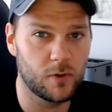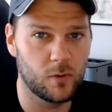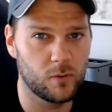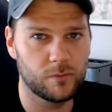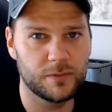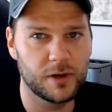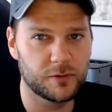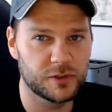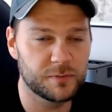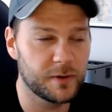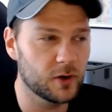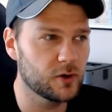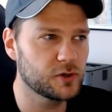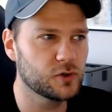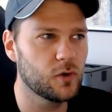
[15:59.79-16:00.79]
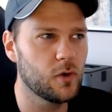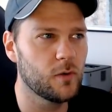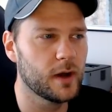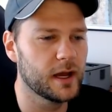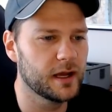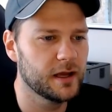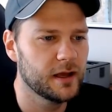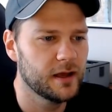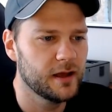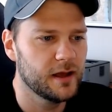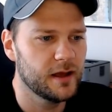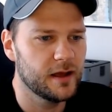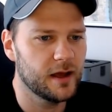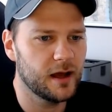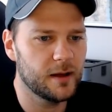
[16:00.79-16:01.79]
you know, spiritual way. Uh,